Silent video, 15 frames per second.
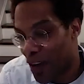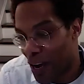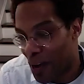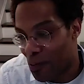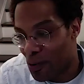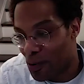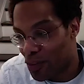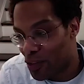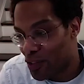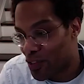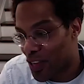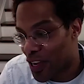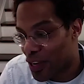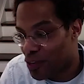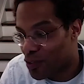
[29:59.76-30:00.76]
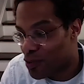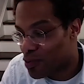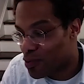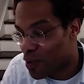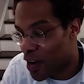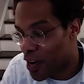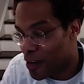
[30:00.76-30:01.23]
would just say
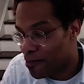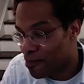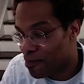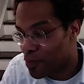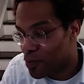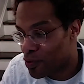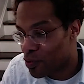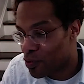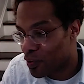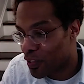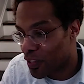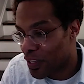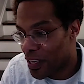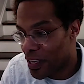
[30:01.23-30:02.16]
to certainly,